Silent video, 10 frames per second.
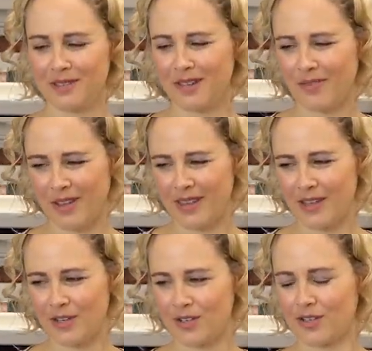and stuff like
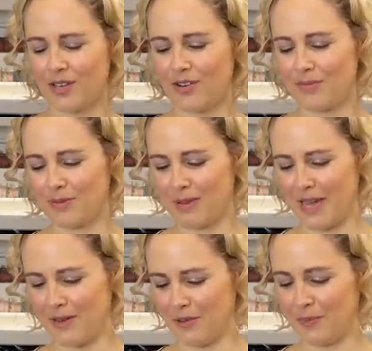that usually creeps me
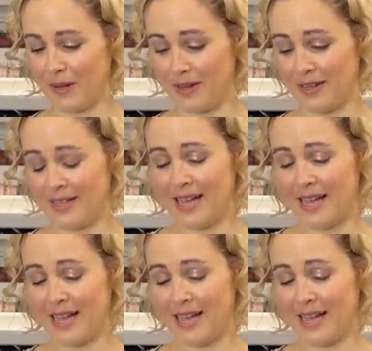out, but